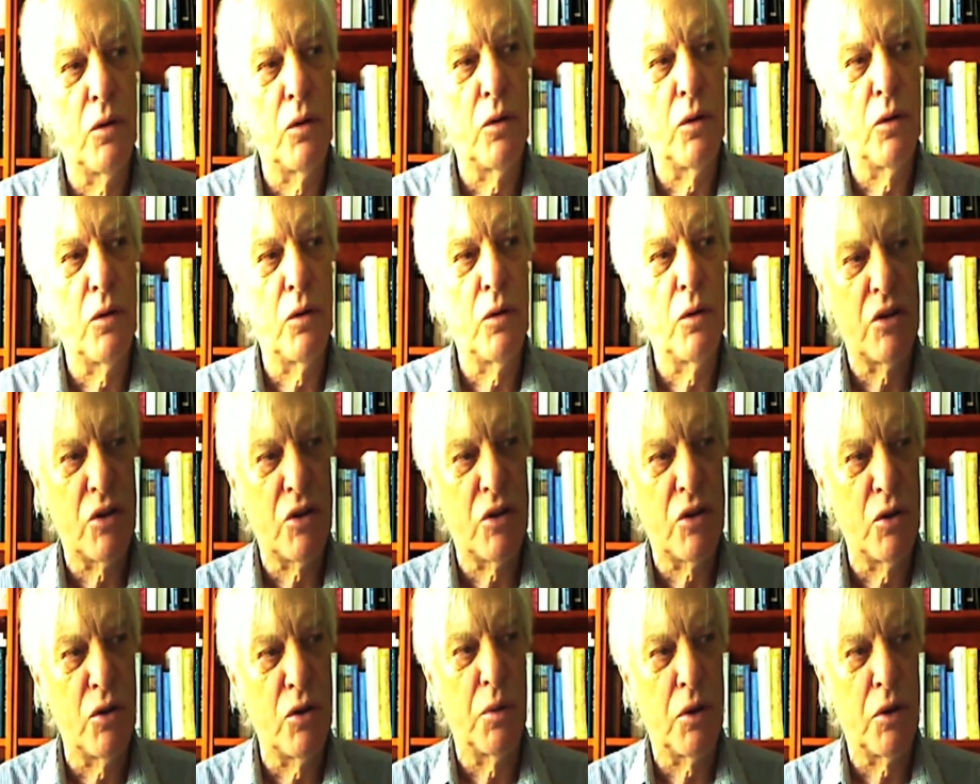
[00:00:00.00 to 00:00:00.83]
this a
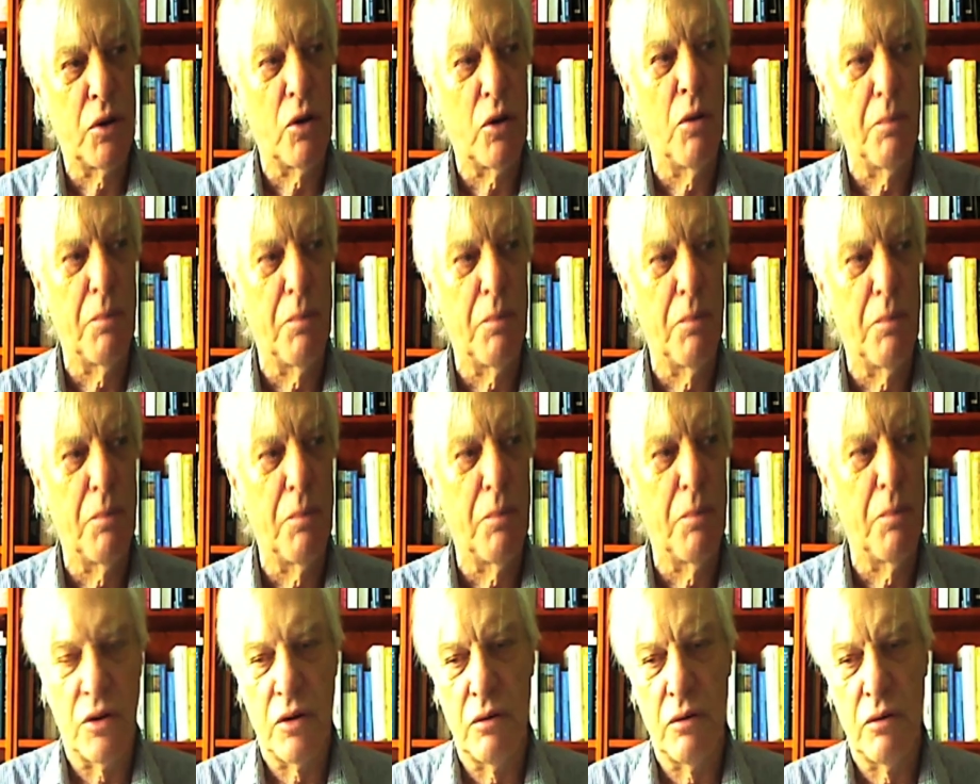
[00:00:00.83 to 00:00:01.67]

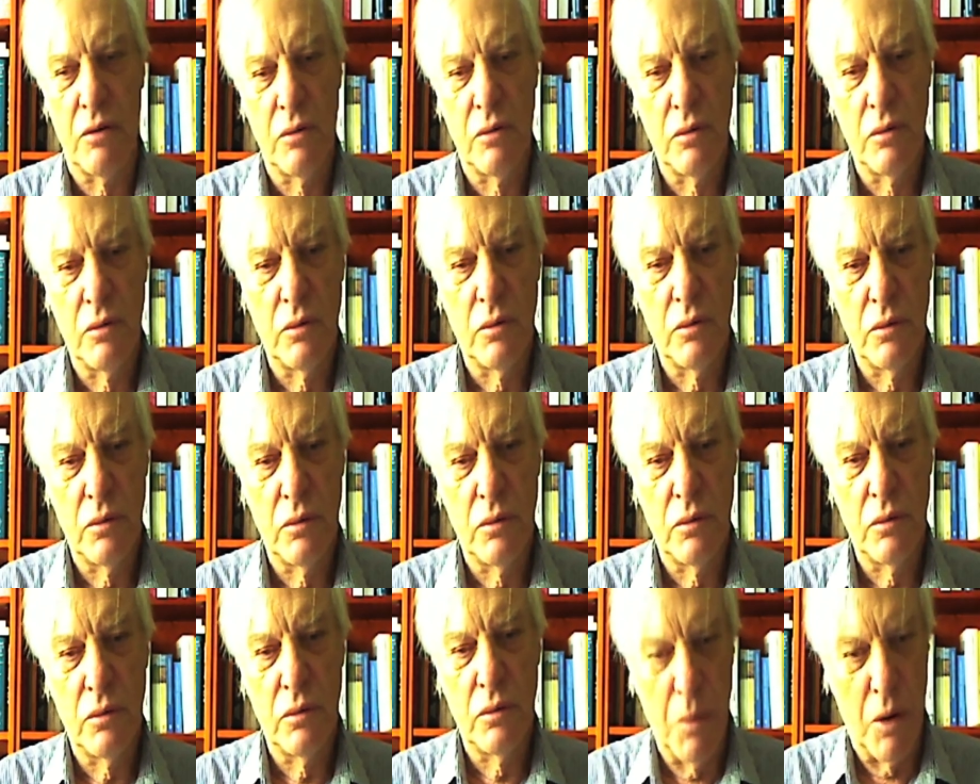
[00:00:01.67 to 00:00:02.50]
super-competent
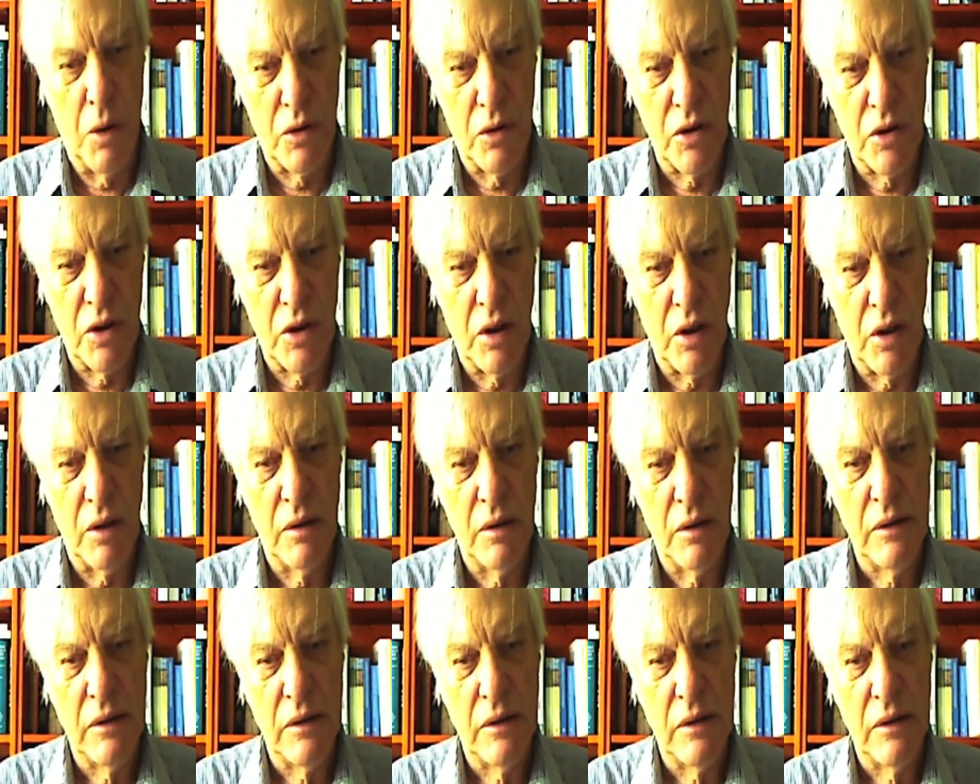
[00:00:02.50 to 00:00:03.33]
democracy
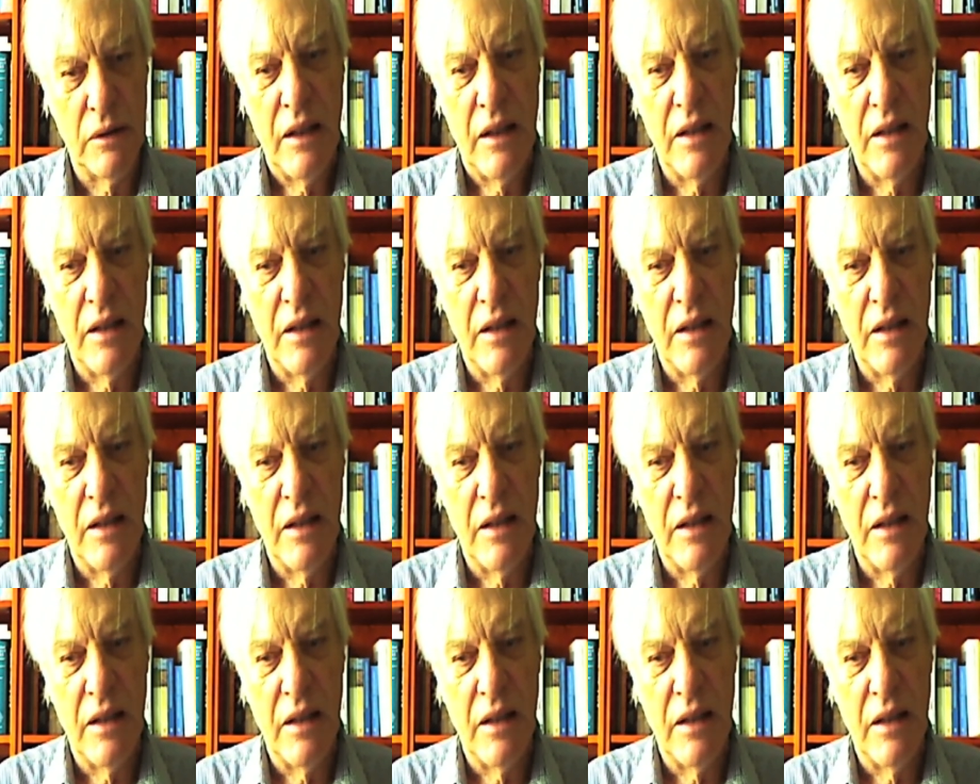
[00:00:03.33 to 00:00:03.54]
is